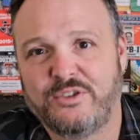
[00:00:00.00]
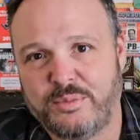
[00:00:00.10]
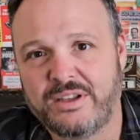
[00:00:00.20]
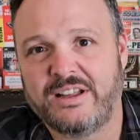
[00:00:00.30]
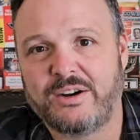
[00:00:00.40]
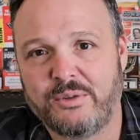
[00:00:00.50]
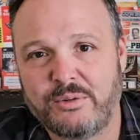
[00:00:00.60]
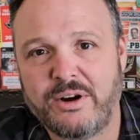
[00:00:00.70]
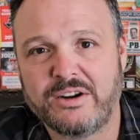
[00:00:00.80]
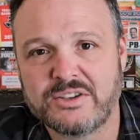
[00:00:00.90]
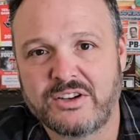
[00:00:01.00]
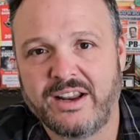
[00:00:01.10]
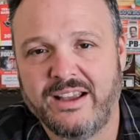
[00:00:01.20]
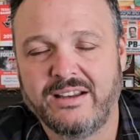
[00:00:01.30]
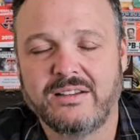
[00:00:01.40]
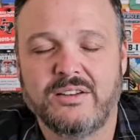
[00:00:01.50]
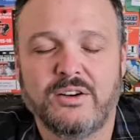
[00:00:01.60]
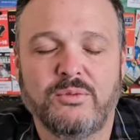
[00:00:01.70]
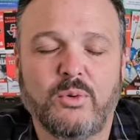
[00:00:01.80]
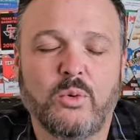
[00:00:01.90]
think there'll be a lot of Red Raiders on hand
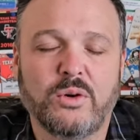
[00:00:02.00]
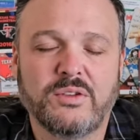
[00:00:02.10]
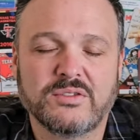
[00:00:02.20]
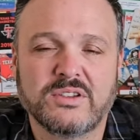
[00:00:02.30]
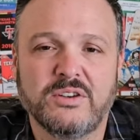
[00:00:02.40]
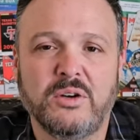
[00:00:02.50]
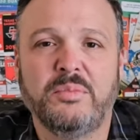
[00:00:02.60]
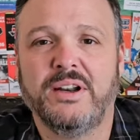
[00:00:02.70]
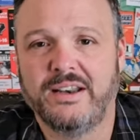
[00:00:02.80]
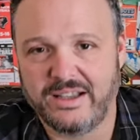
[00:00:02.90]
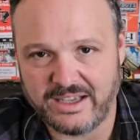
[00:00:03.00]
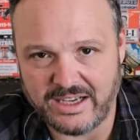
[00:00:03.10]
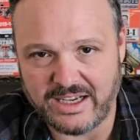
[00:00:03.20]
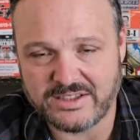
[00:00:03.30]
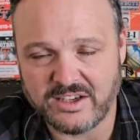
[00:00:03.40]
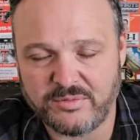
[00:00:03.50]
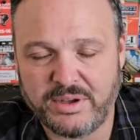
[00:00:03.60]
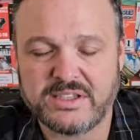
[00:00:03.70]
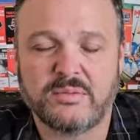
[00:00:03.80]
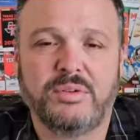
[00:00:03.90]
there in Fort Worth still, but a tough
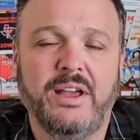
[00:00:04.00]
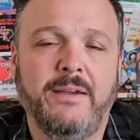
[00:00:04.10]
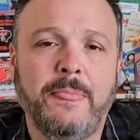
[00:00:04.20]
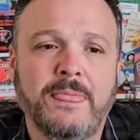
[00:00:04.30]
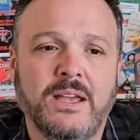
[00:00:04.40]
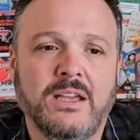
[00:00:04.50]
place to play